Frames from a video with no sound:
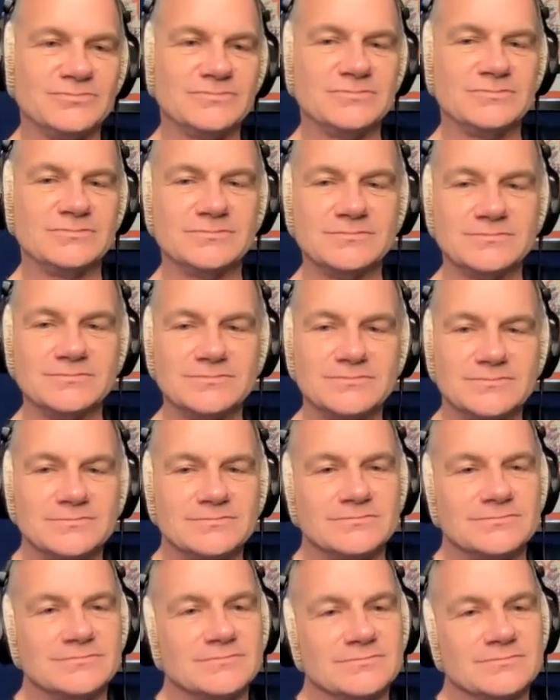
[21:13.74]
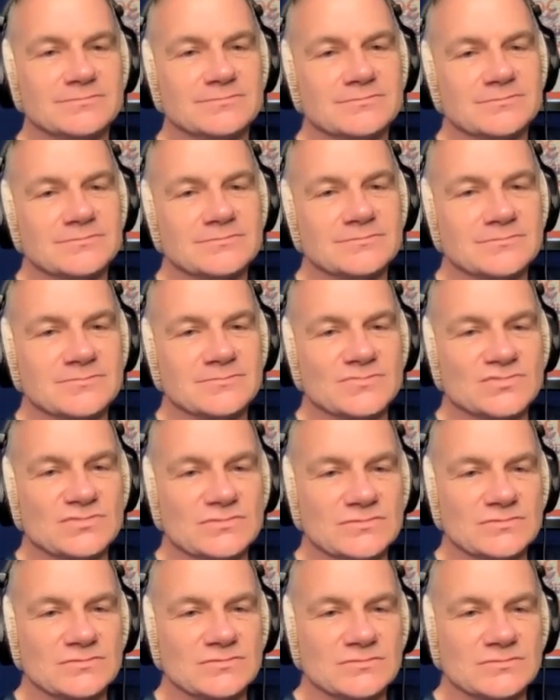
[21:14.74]

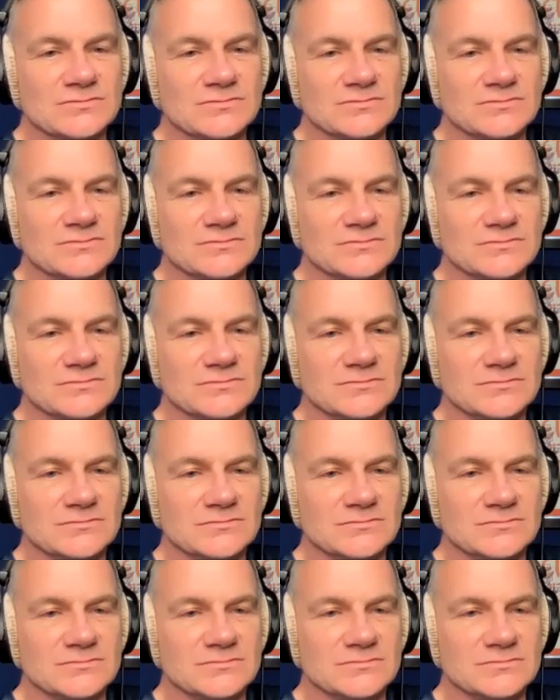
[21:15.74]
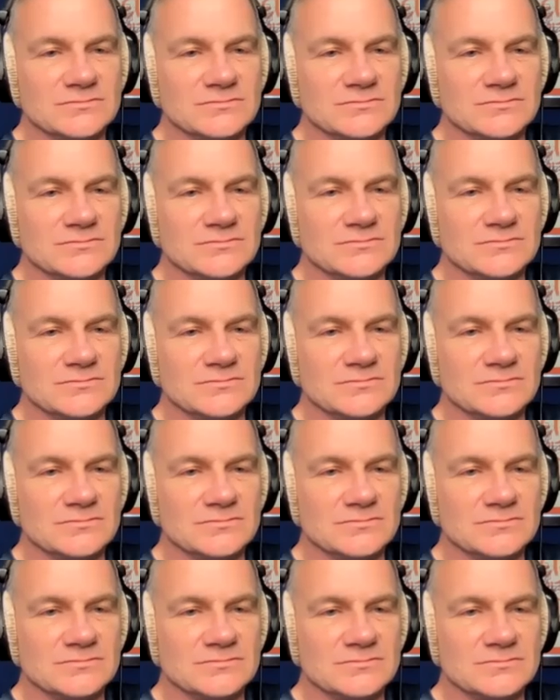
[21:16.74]

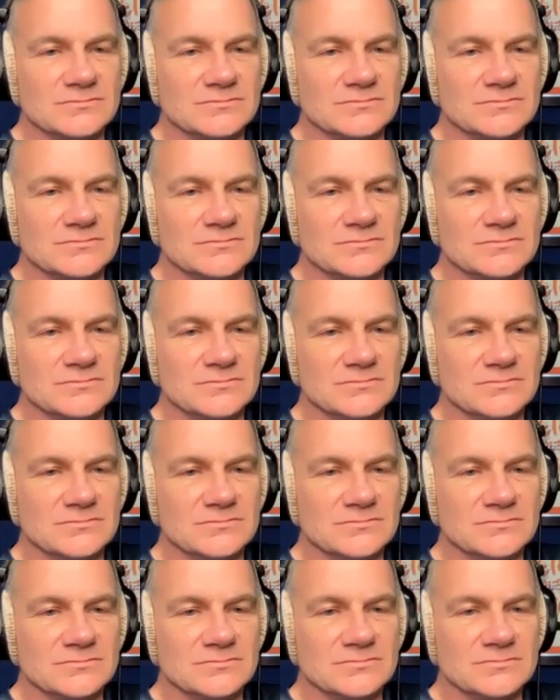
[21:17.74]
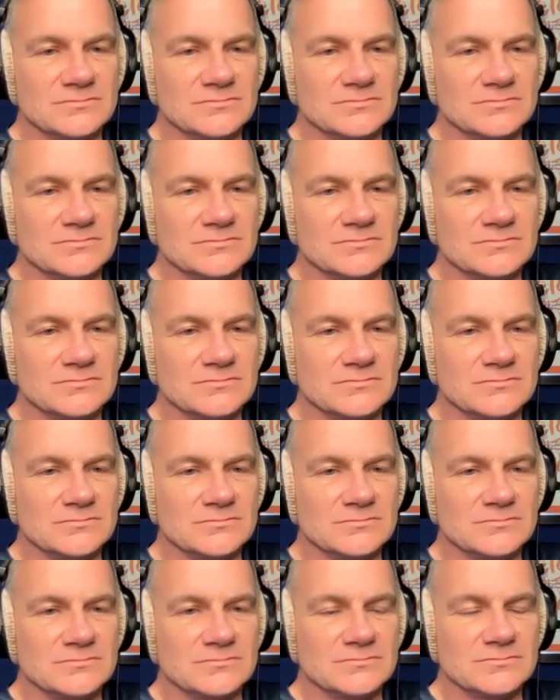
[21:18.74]

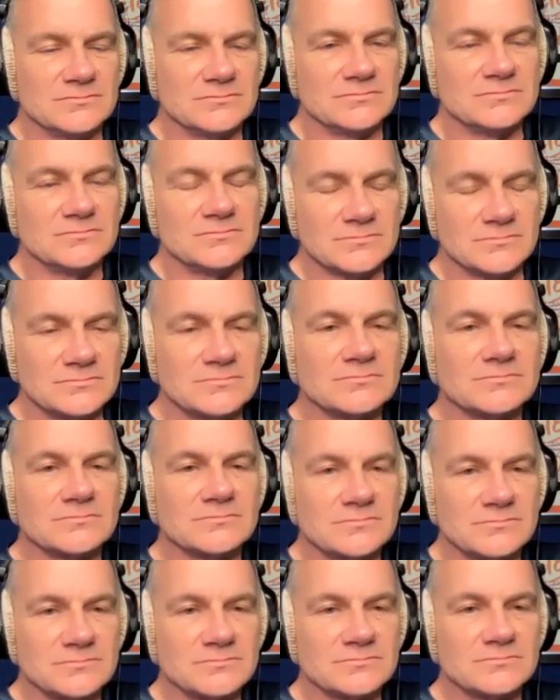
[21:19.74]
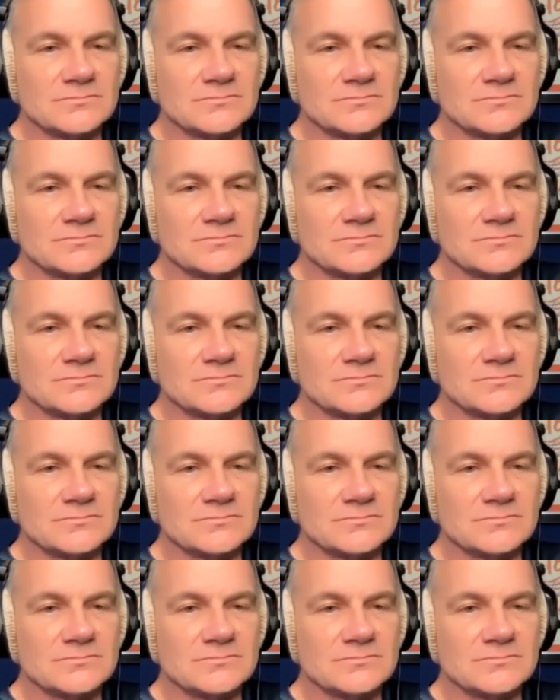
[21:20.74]
No words are spoken by the person on screen.